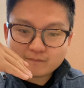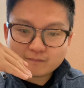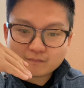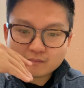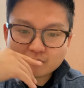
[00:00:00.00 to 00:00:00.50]

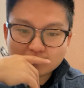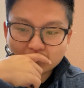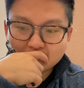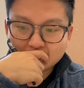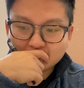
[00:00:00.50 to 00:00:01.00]

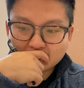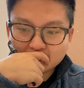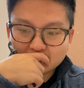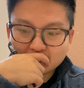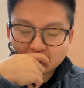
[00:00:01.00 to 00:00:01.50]

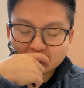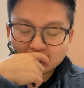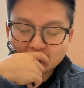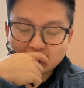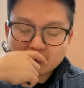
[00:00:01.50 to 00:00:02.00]

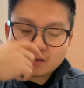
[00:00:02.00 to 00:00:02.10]
[no speech]